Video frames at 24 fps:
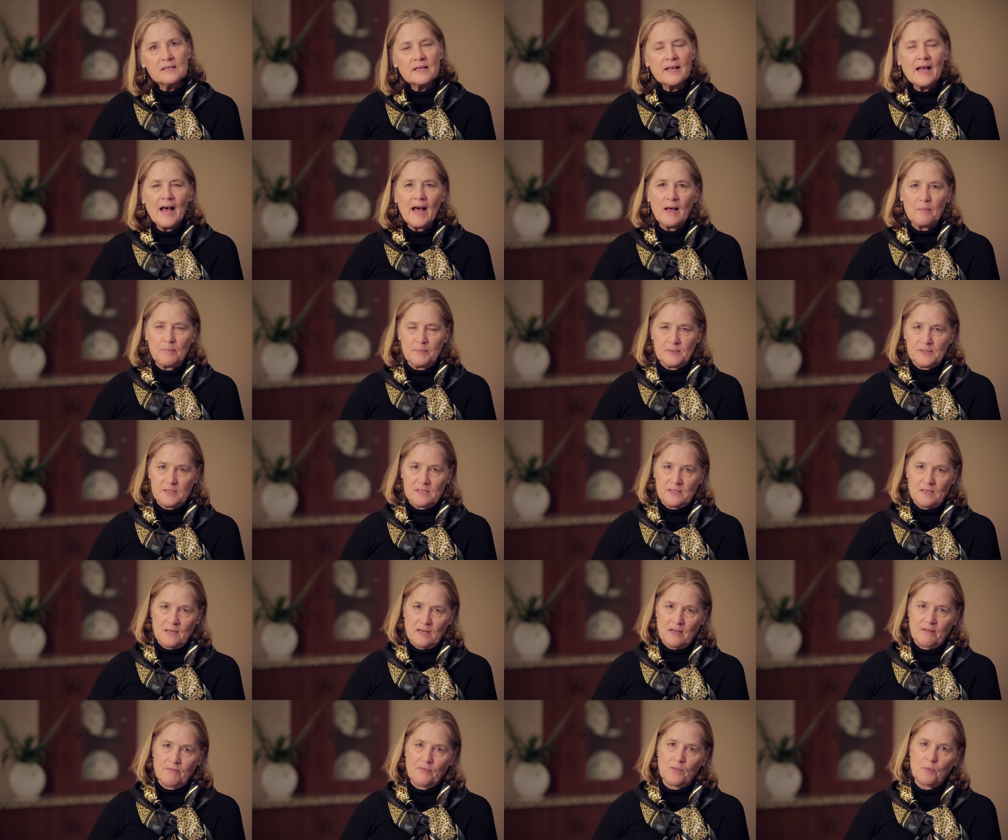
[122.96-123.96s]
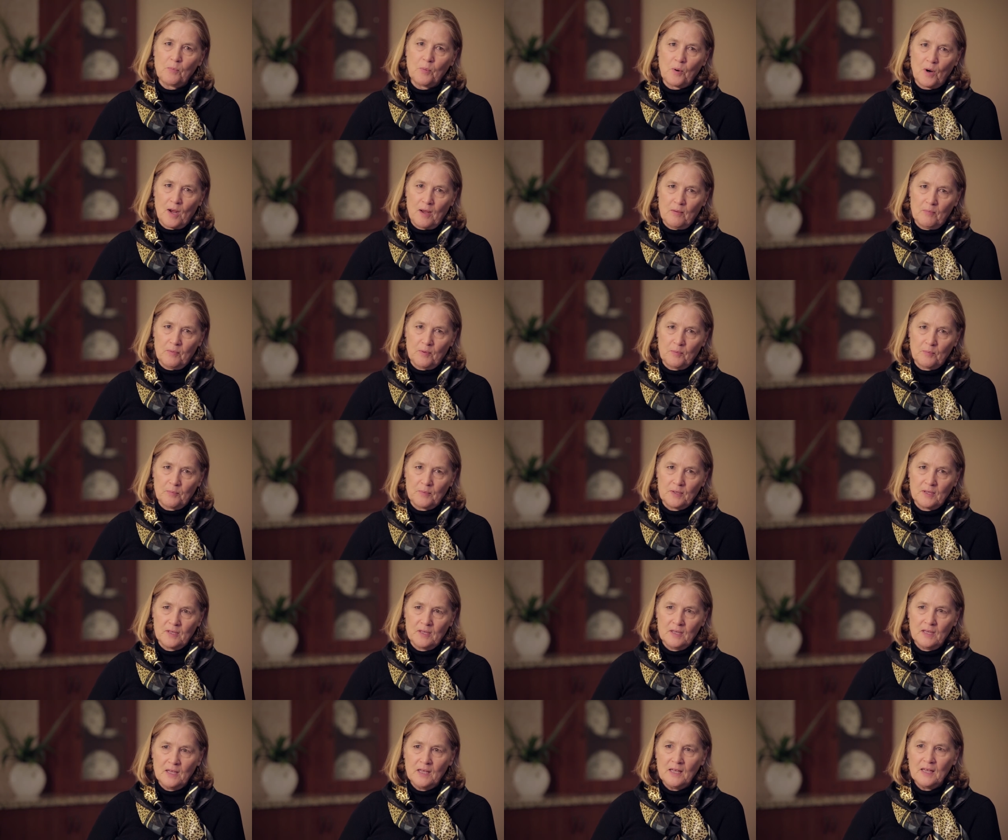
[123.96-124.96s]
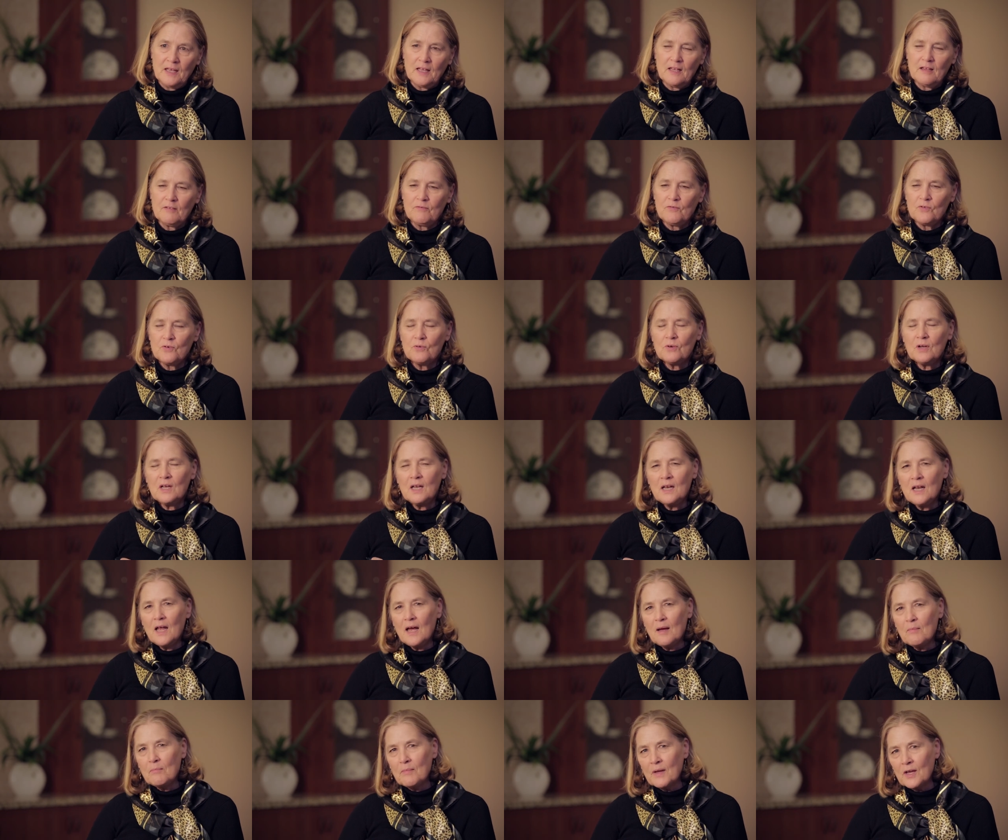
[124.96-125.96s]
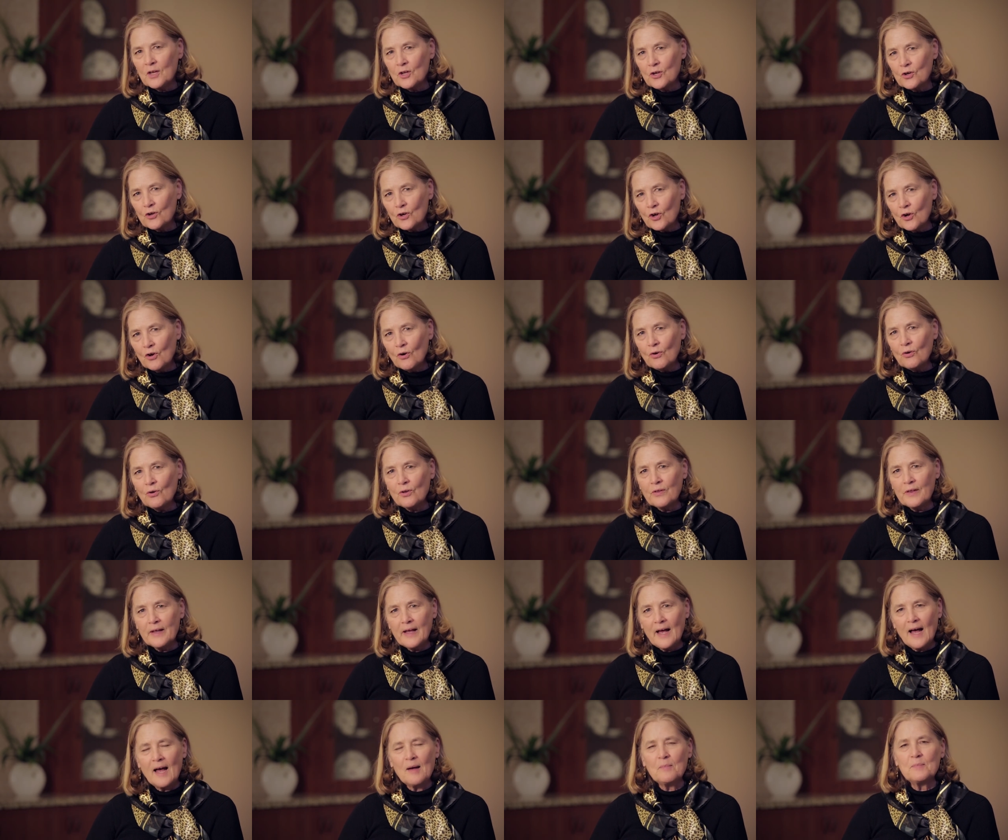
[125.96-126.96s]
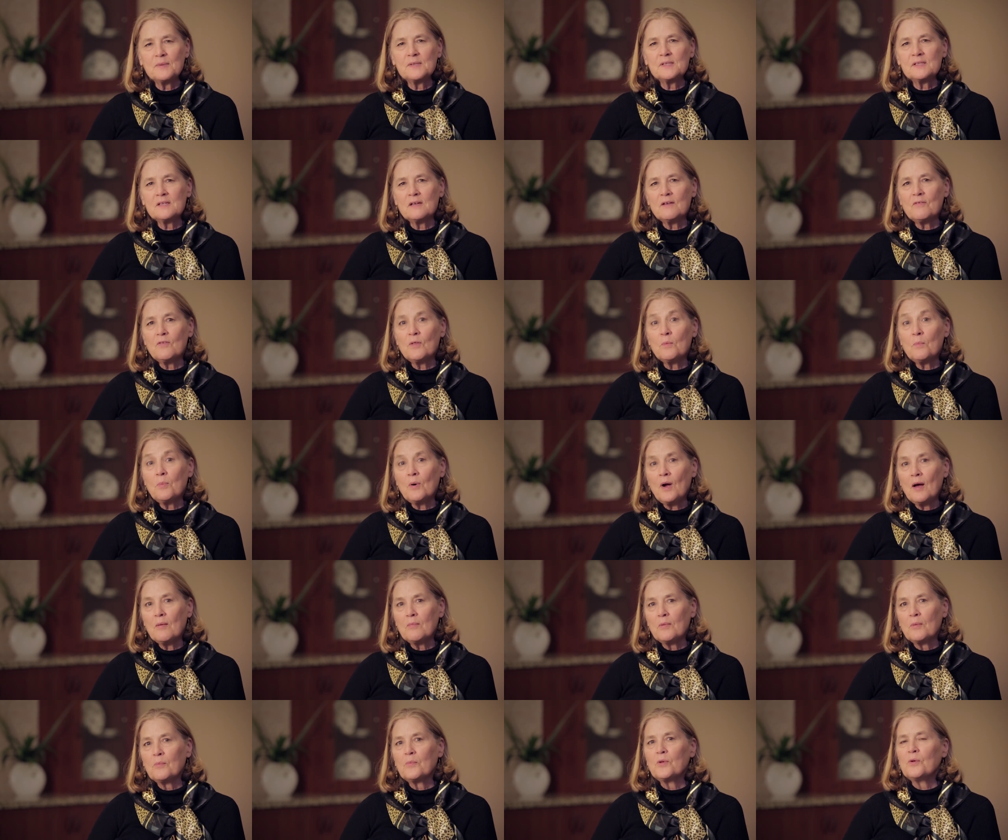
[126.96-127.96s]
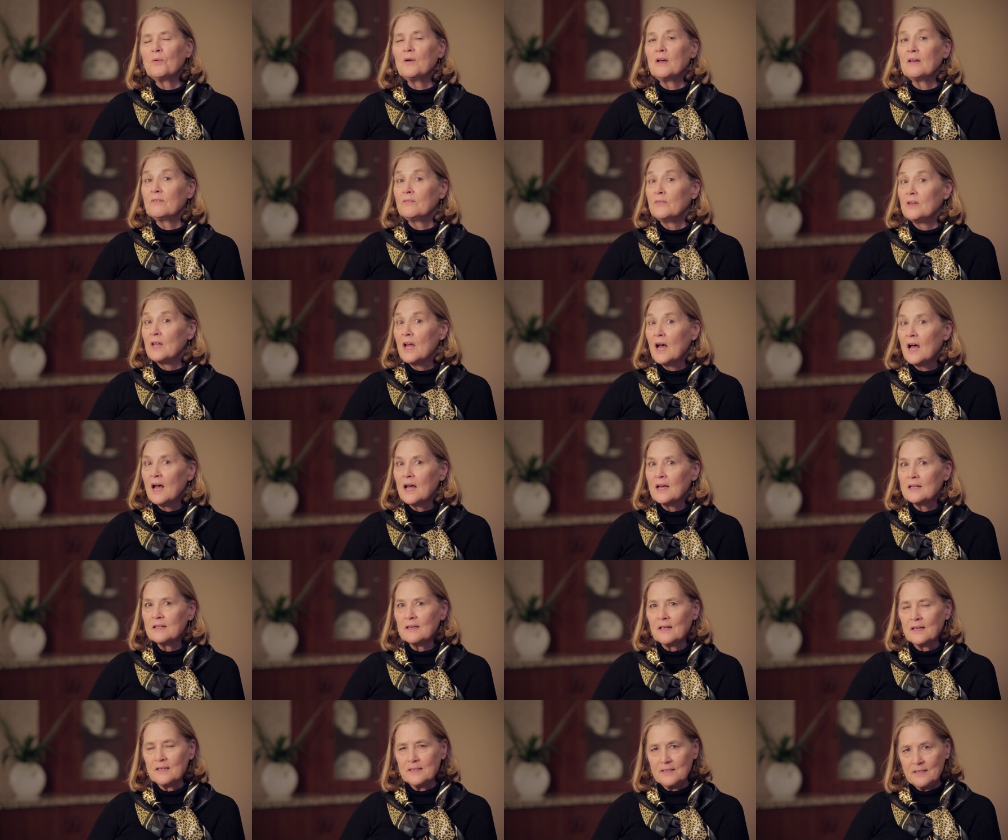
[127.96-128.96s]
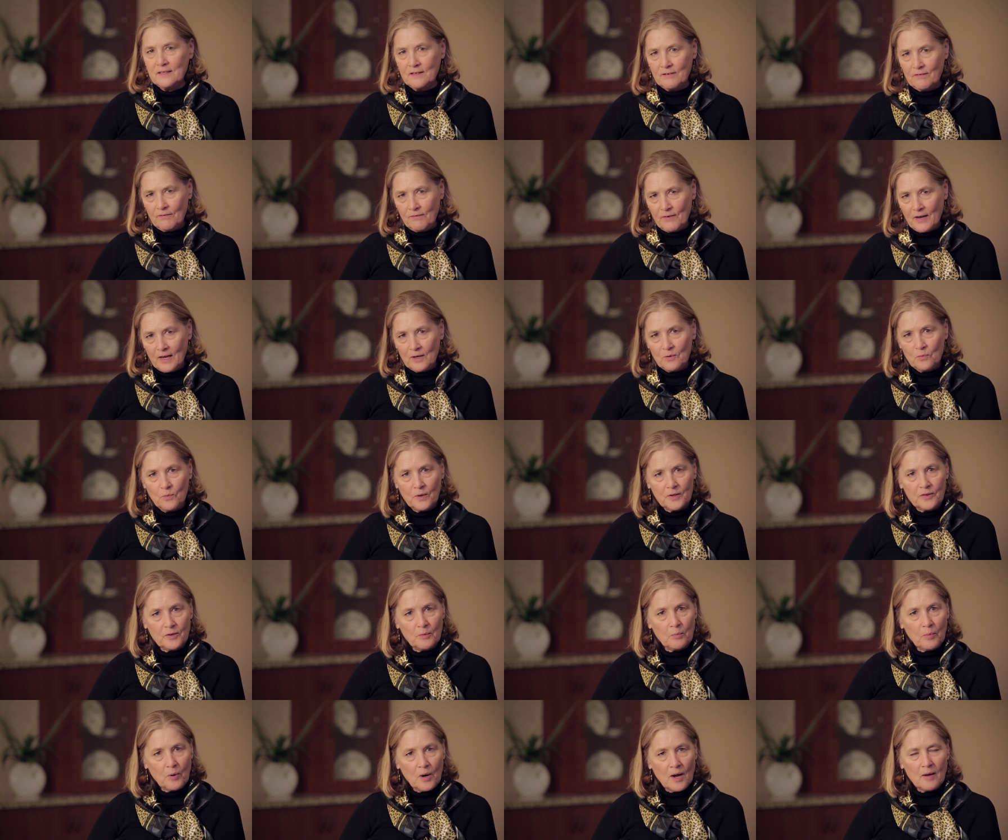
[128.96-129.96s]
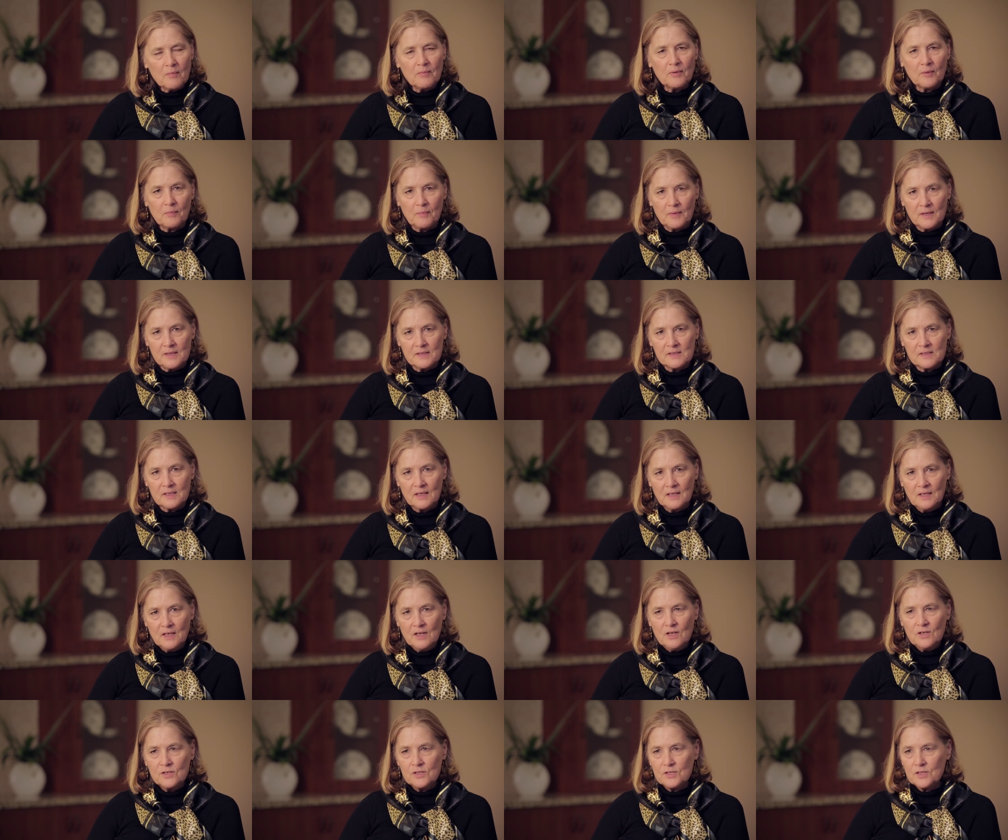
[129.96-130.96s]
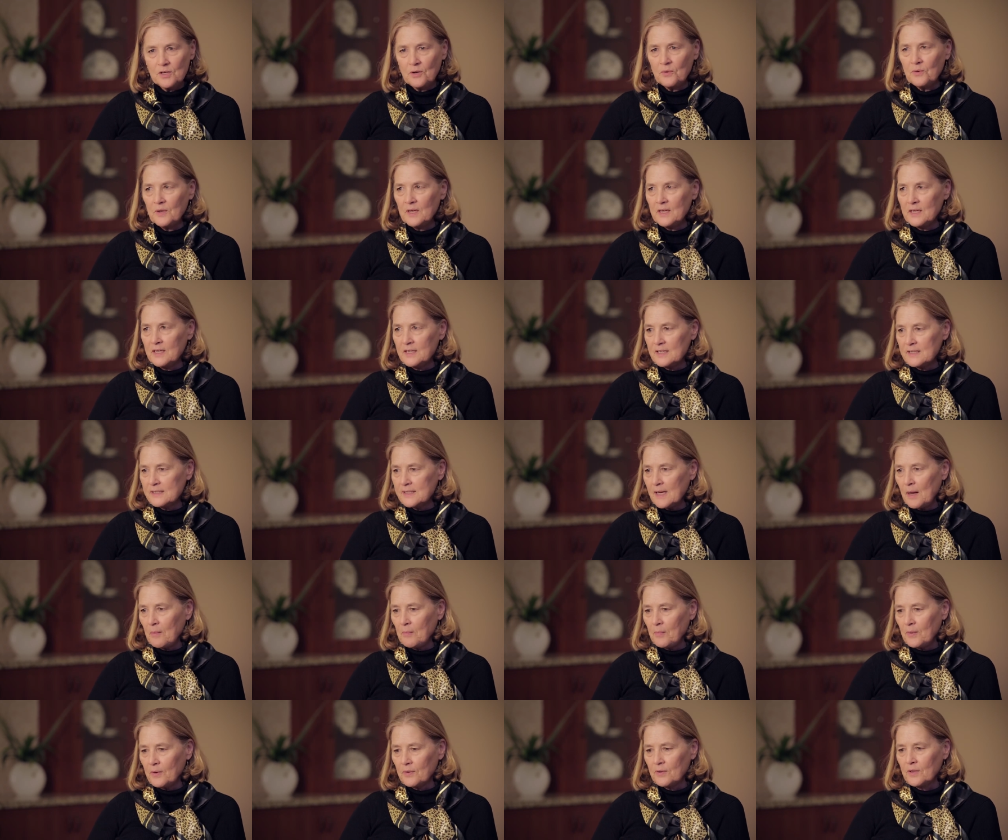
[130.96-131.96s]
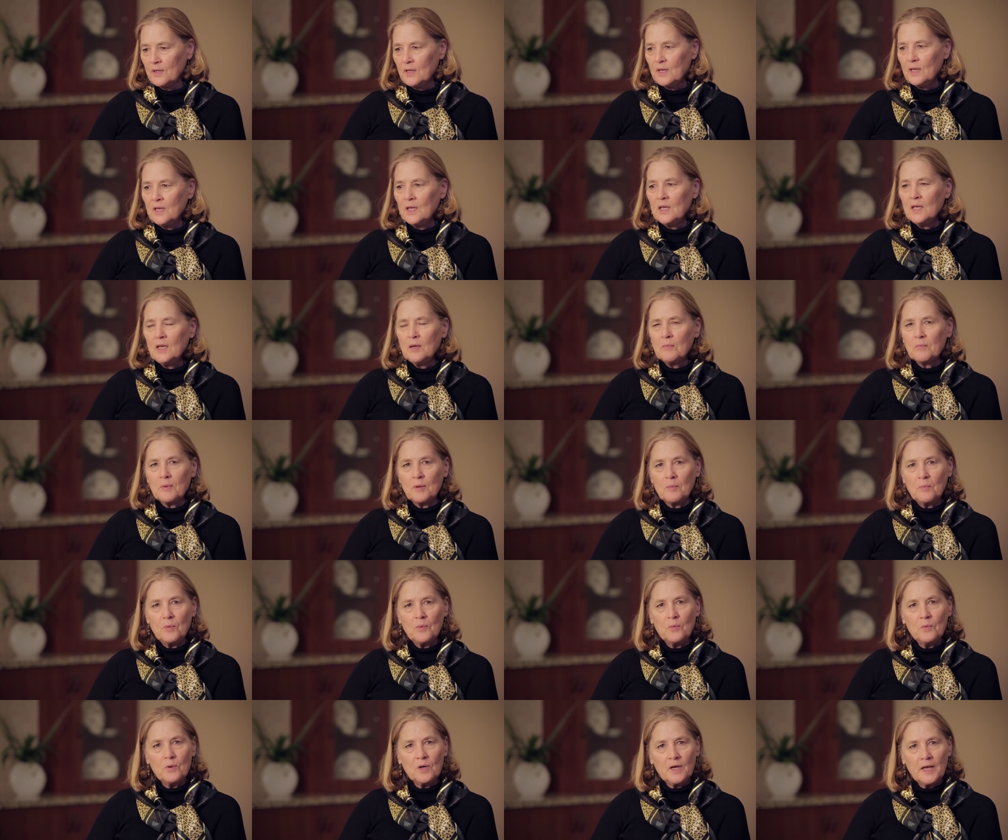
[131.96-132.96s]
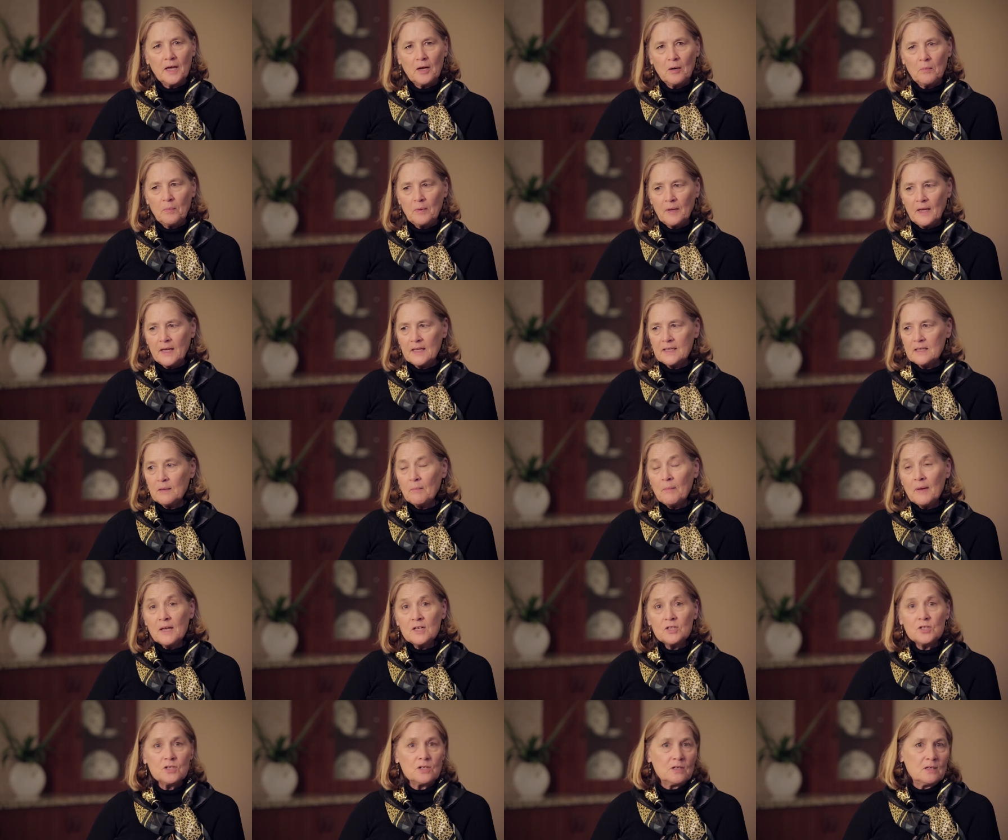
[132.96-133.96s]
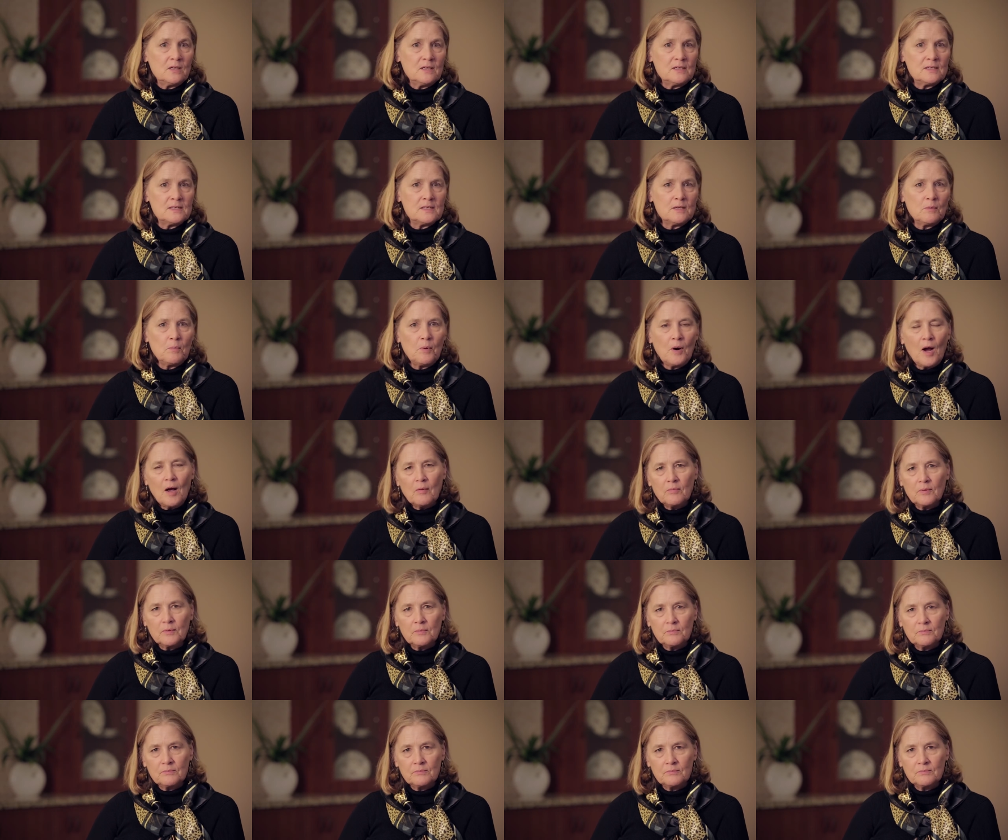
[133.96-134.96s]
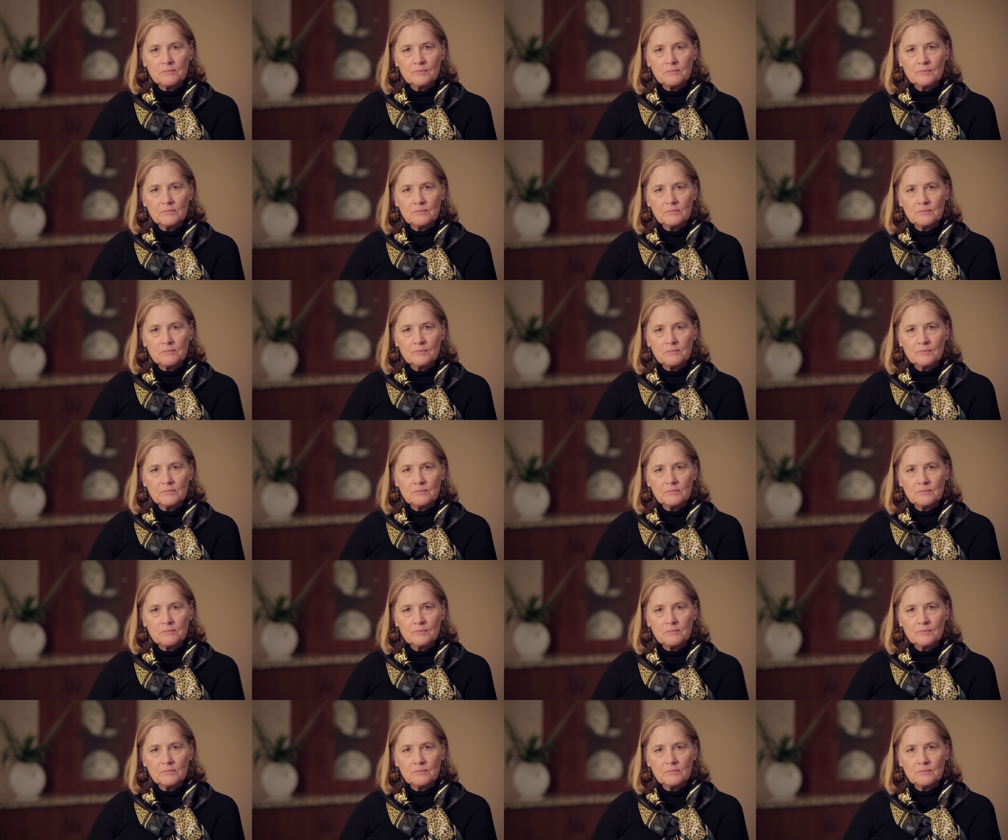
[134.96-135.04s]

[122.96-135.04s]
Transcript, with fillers: the opposite of the problem. If you cannot make your goal the opposite of the problem, you have not identified what the problem is. So an example, people will care plan dementia is the problem.